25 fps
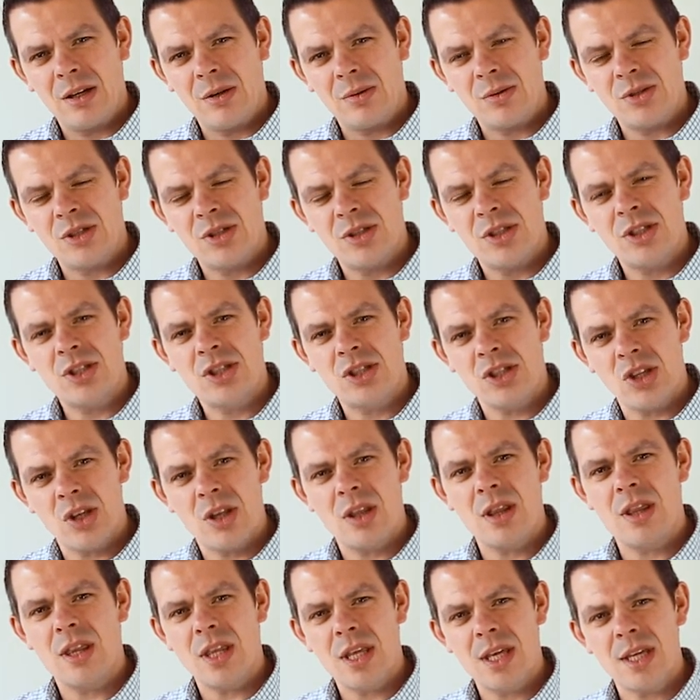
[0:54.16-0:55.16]
So there's
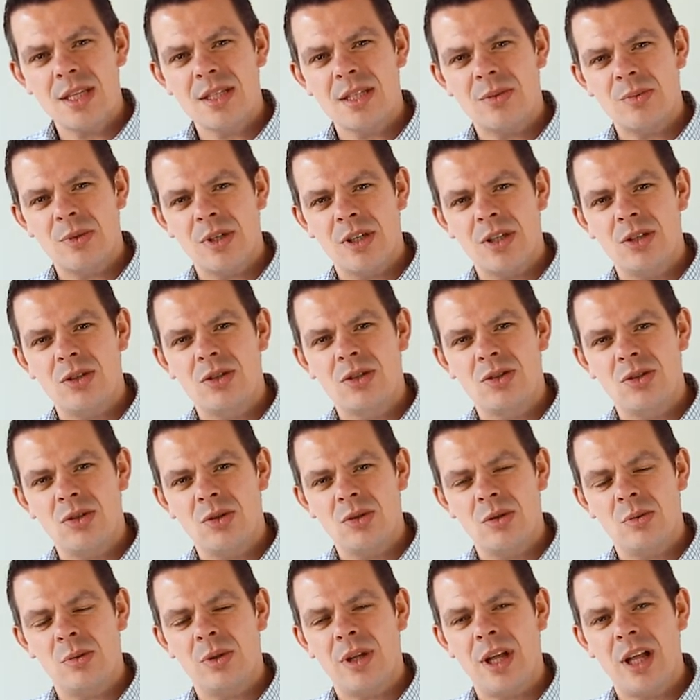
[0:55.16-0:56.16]
certain things that we can do
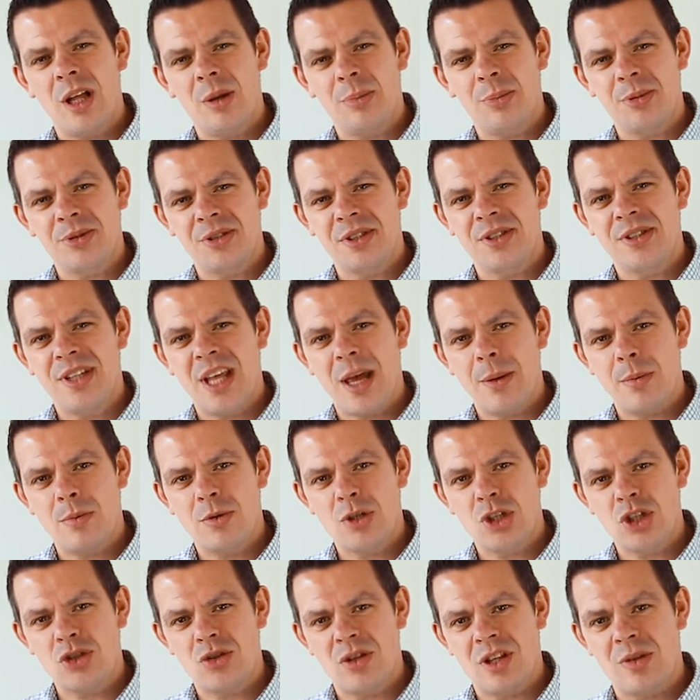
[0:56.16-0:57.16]
that will help us to
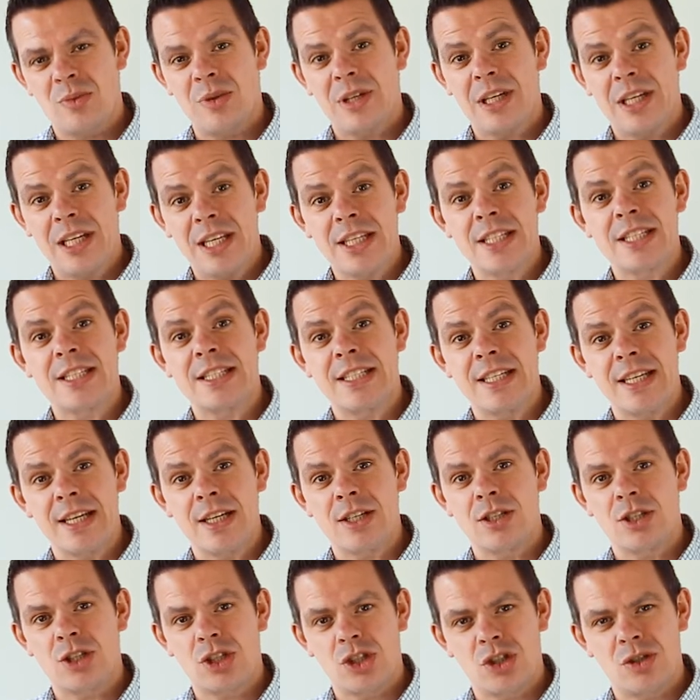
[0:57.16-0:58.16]
demonstrate that we're listening
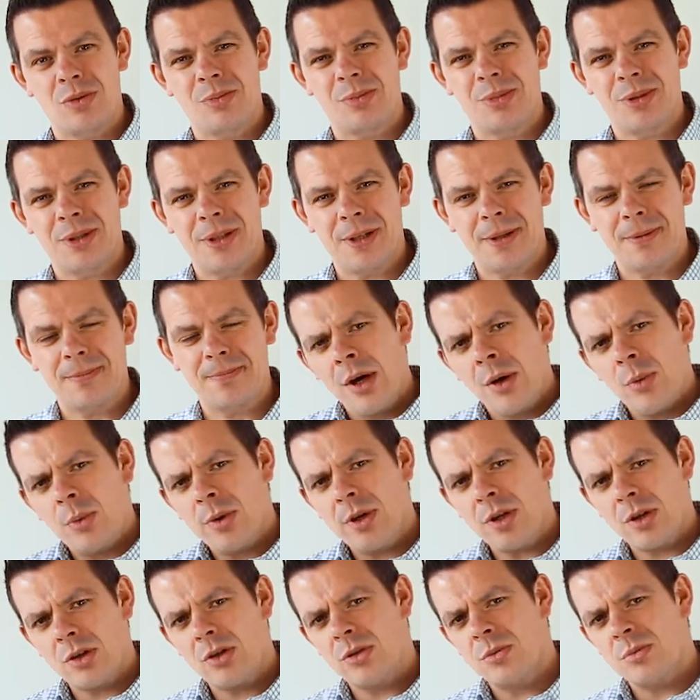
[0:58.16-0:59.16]
to somebody. When
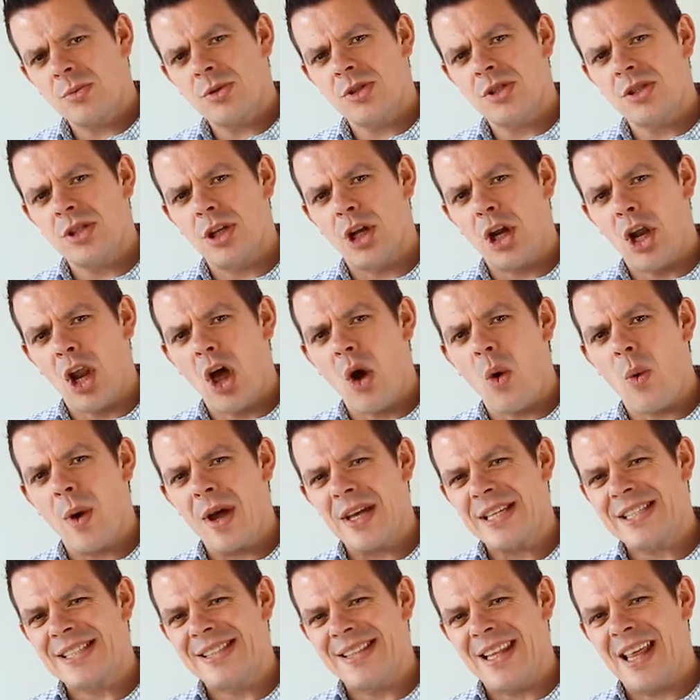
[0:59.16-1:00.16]
it comes to the
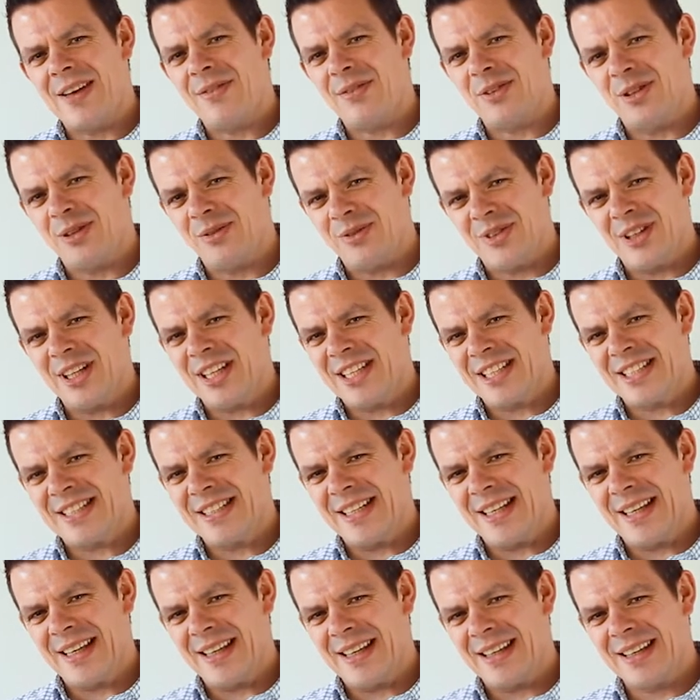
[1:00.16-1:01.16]
lowest level of
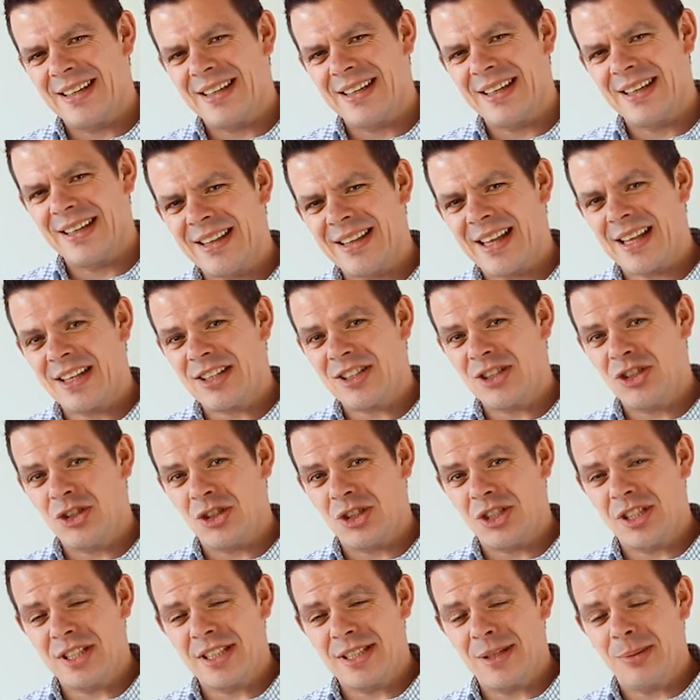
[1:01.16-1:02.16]
listening, that's
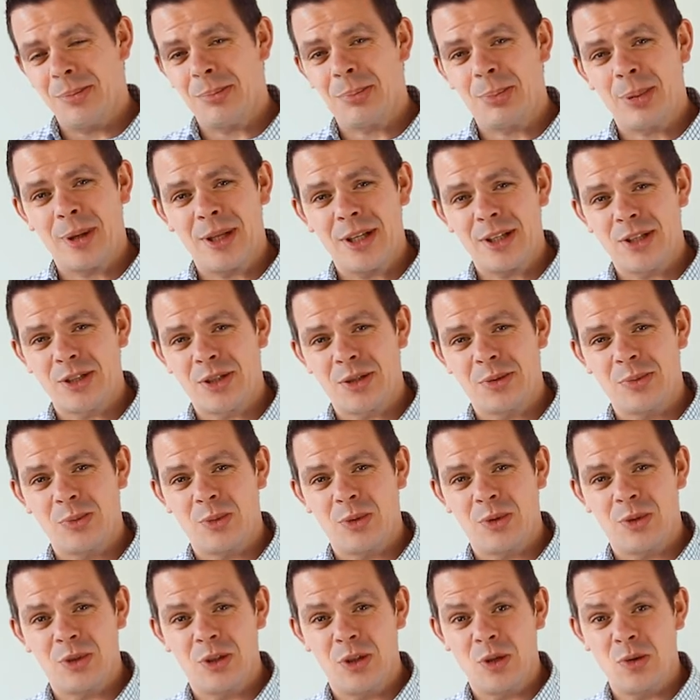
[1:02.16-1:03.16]
just simply
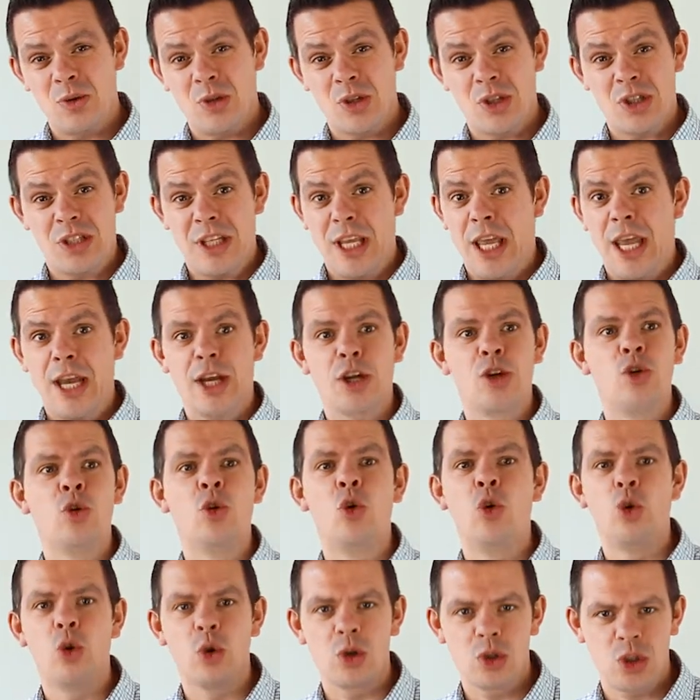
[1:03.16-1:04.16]
someone who just
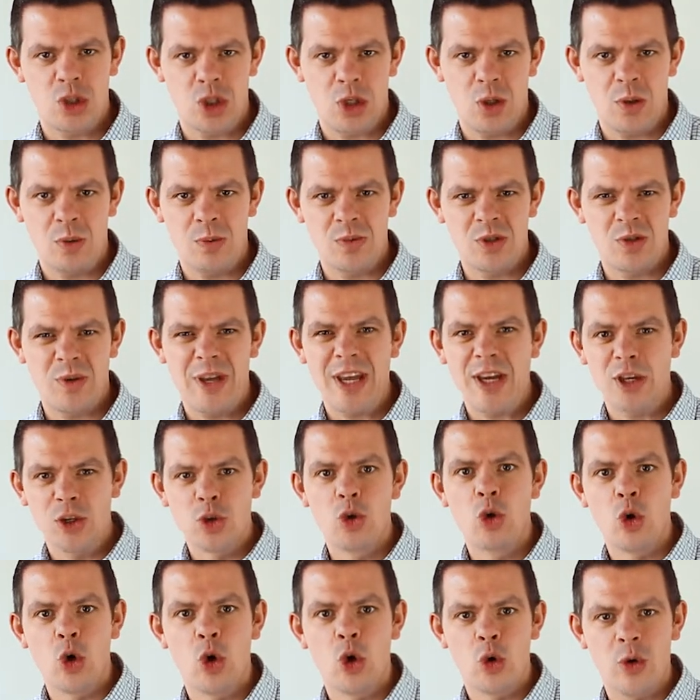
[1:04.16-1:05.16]
ignores you. So
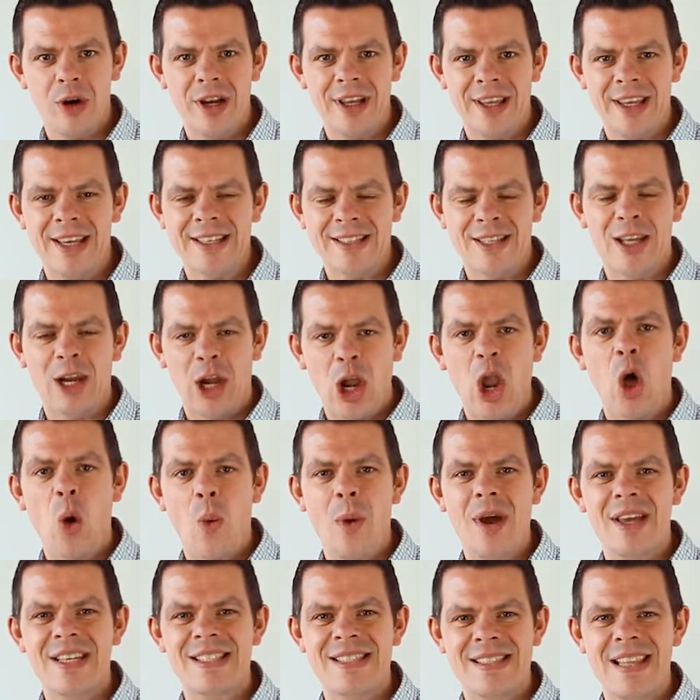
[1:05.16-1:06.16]
ignoring is the
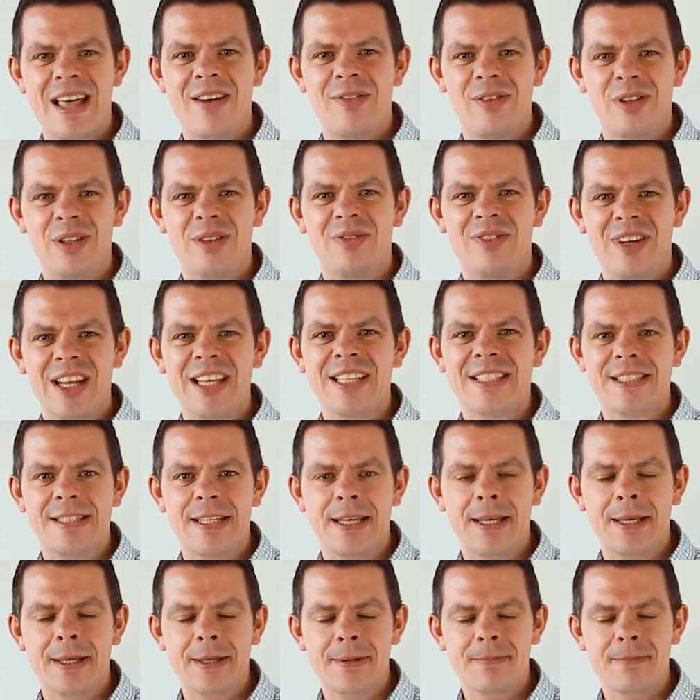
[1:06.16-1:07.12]
lowest level of listening.